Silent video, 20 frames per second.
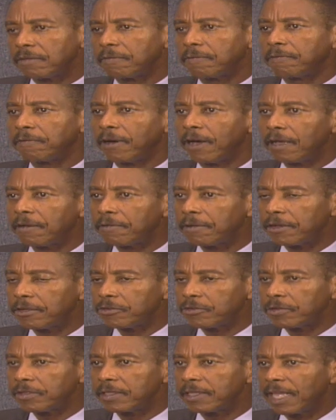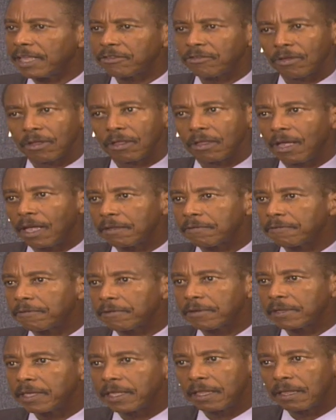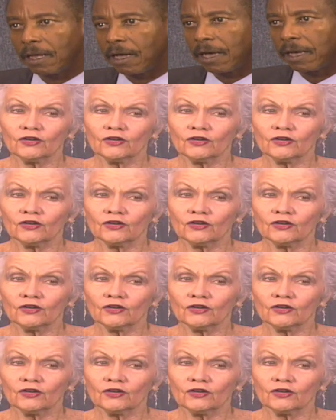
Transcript: 500, that's a lot for a little island.